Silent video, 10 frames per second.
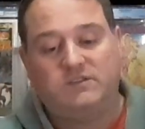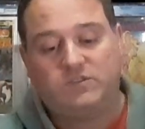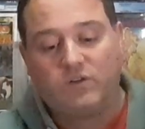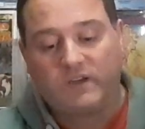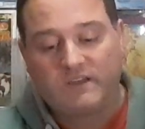
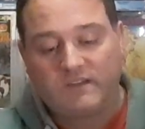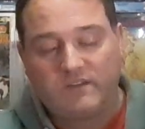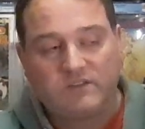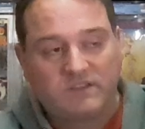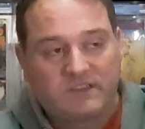Should I
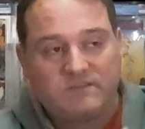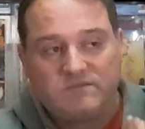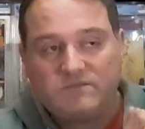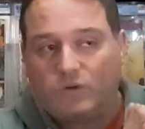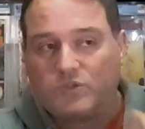
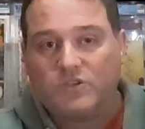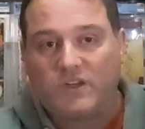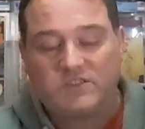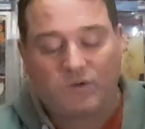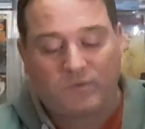
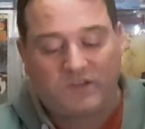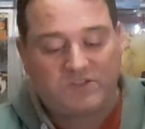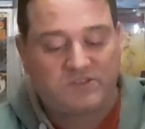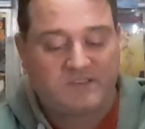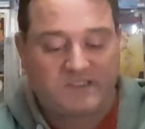stop with
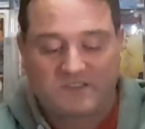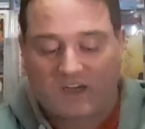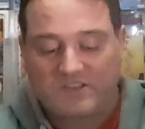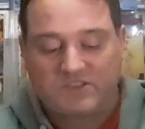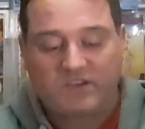issue 6? I
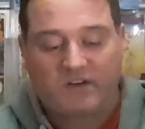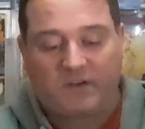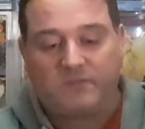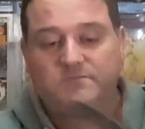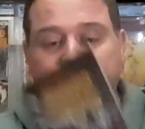just don't know.